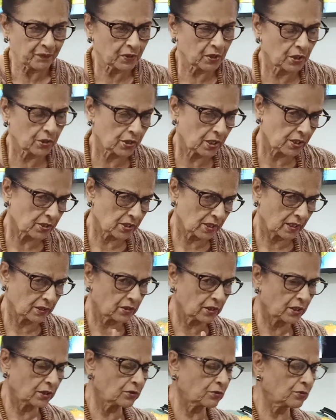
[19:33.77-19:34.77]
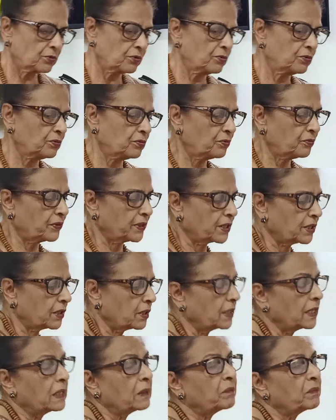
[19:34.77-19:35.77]
It has nothing to do with
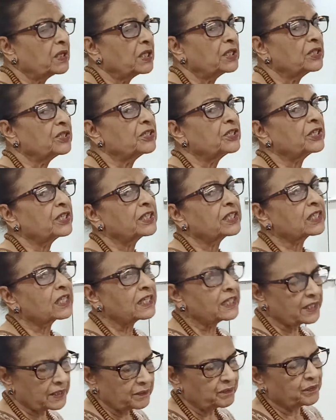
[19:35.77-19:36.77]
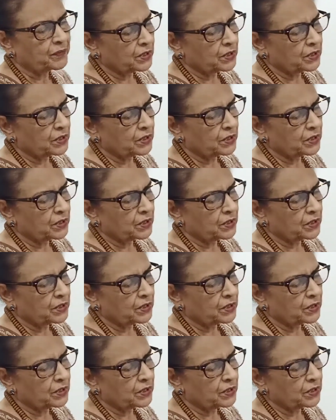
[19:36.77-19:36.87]
immediately.